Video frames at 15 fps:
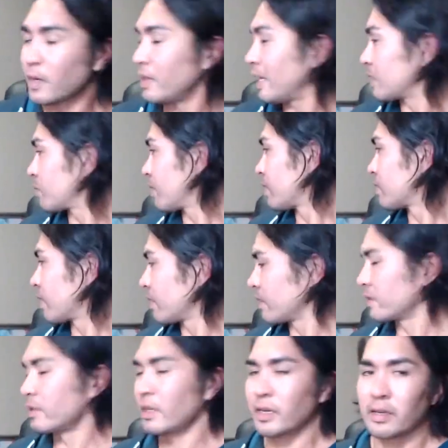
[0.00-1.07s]
And that's when I saw
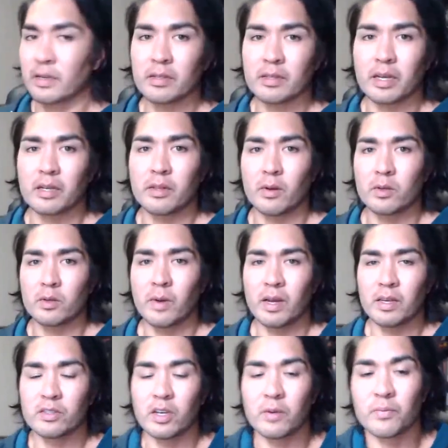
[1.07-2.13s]
this thing like close
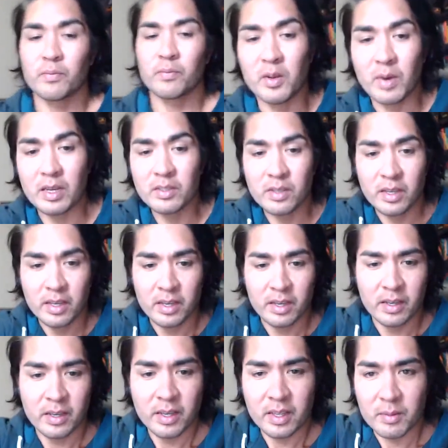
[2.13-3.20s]
by. So, anyways,
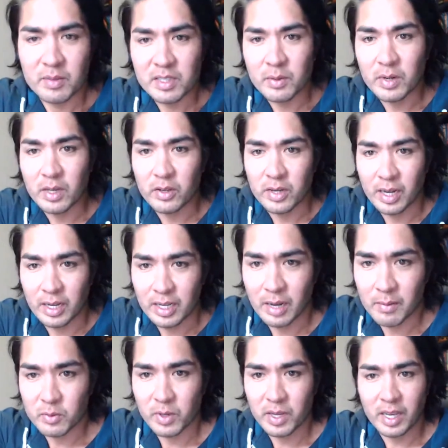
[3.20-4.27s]
let me see what other kind of
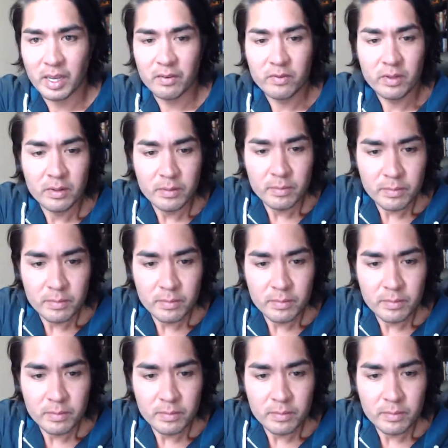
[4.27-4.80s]
comments we have.